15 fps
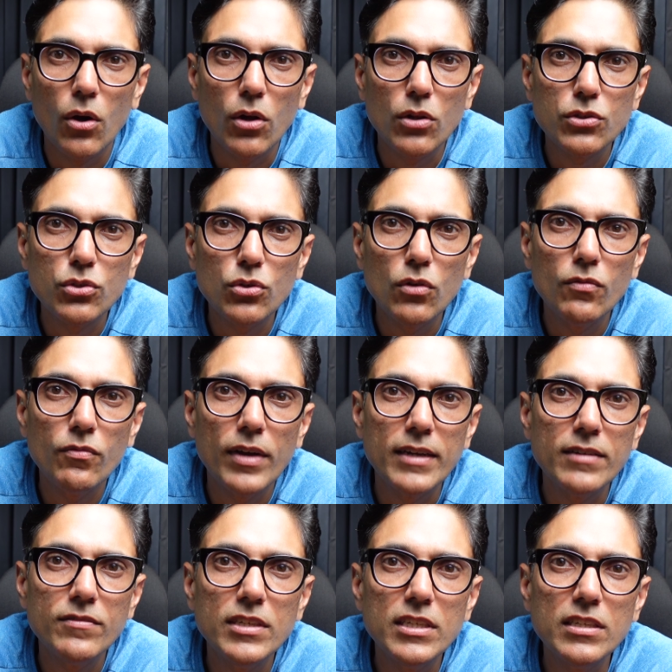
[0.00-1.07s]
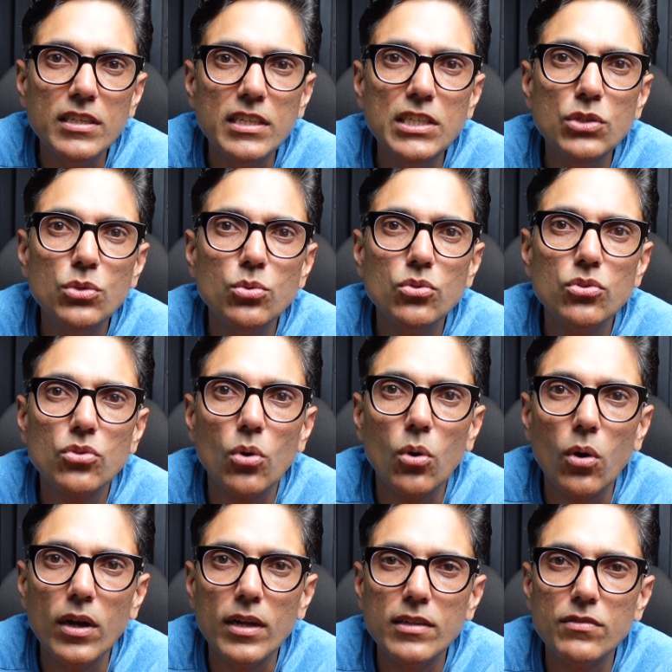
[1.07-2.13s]
Also, when we reuse
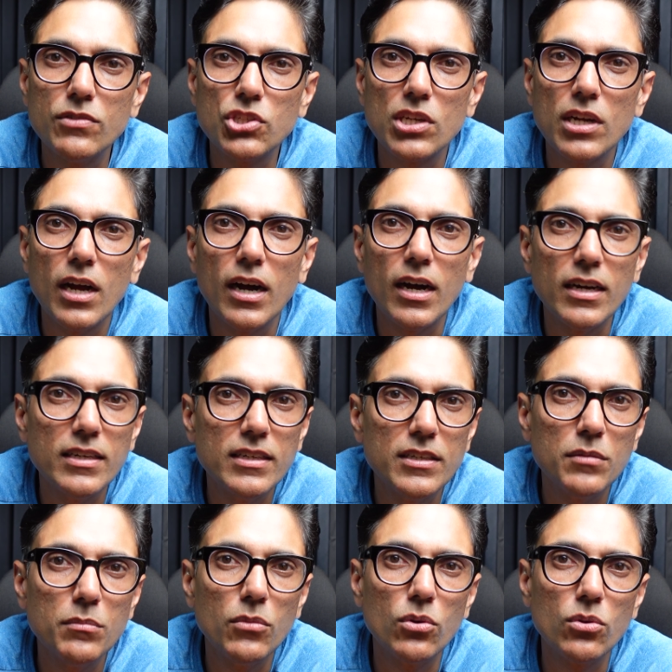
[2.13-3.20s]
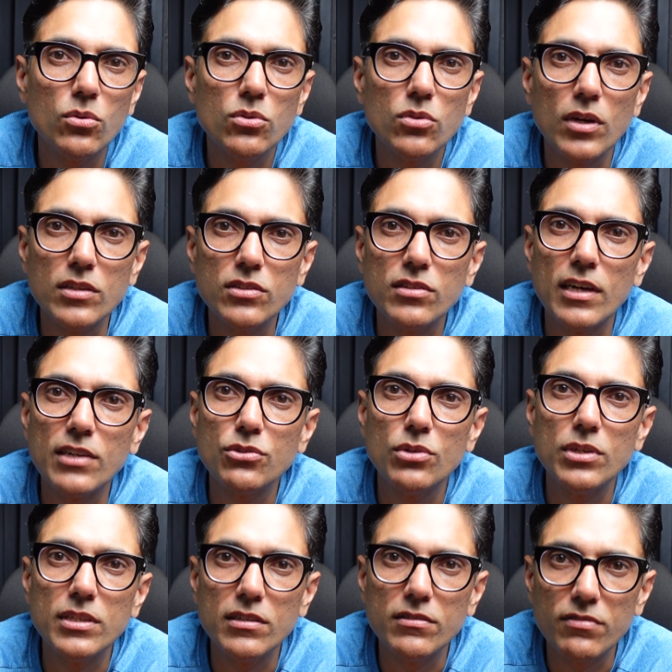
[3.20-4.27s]
oils which are high in
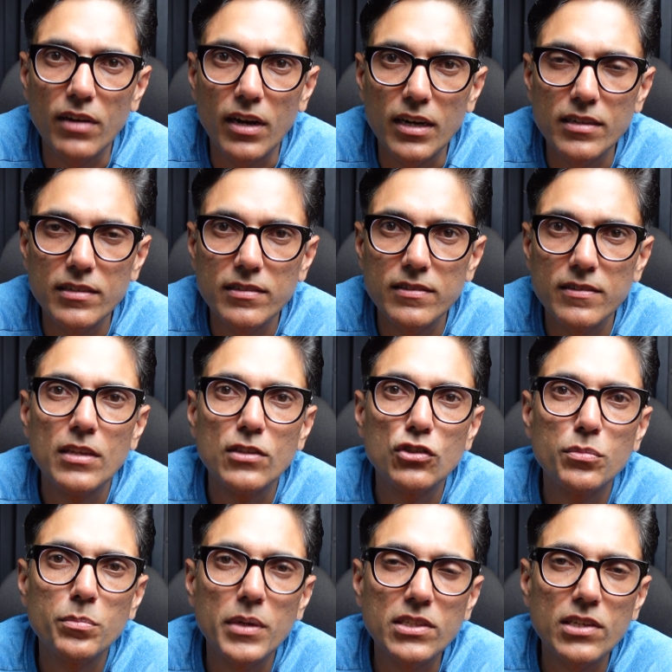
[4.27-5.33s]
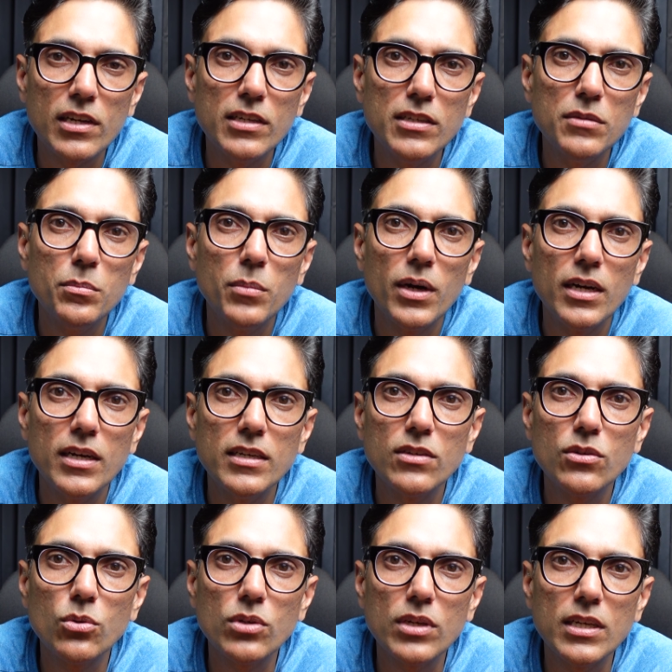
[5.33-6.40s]
monounsaturated fats, especially by
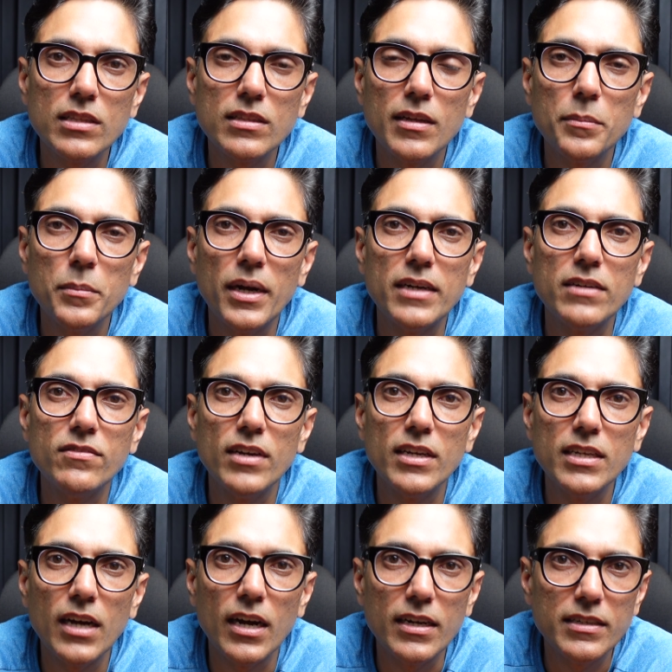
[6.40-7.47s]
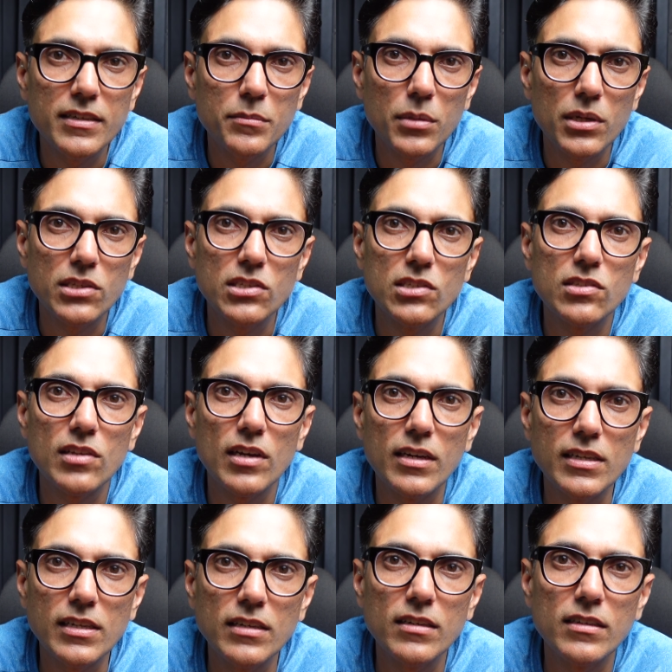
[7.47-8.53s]
cooking them at very high temperatures
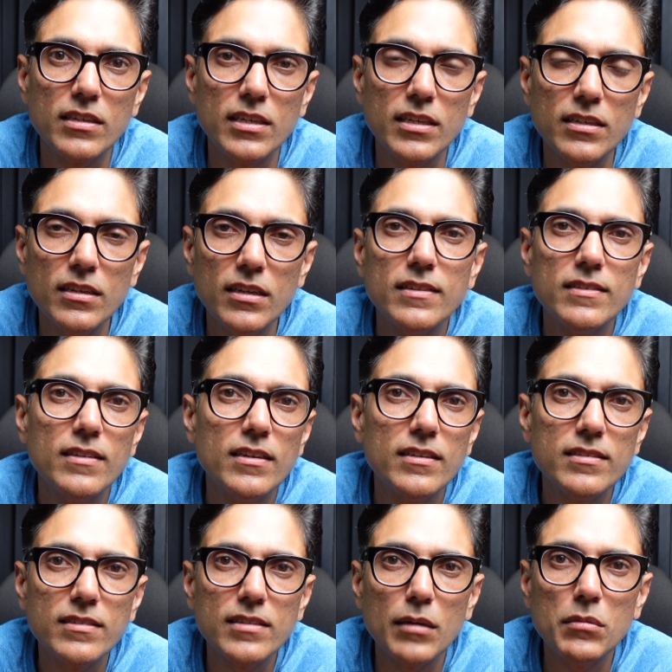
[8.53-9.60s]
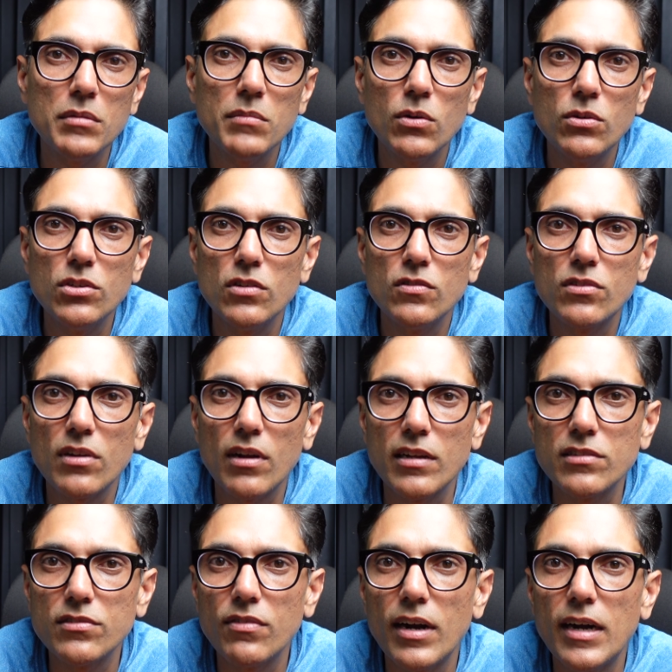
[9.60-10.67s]
again and again, there is some amount of
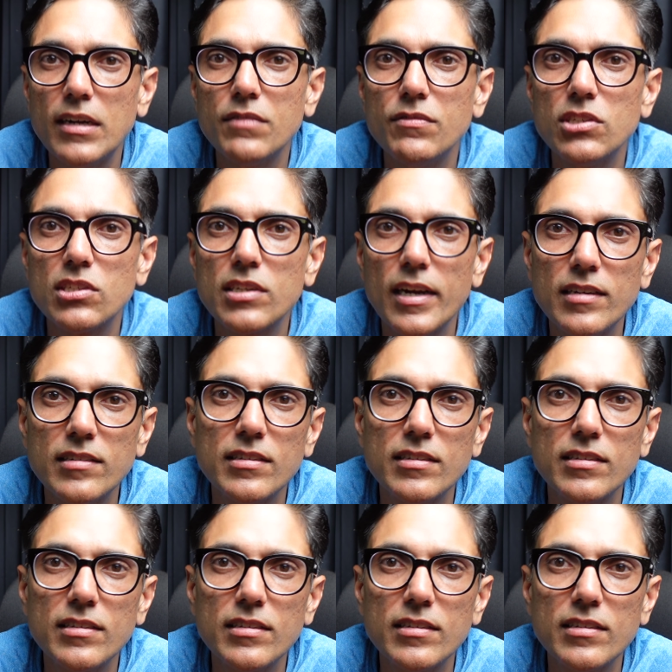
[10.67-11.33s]
trans fat which gets